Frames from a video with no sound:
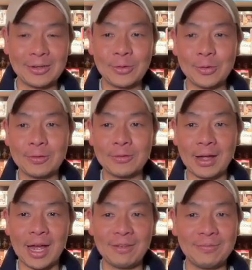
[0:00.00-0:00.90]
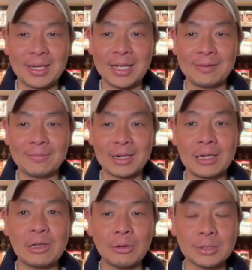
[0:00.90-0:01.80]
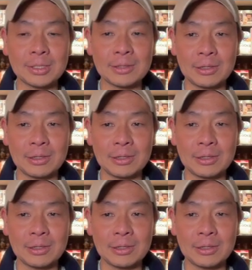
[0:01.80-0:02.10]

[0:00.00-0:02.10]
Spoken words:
who I've become close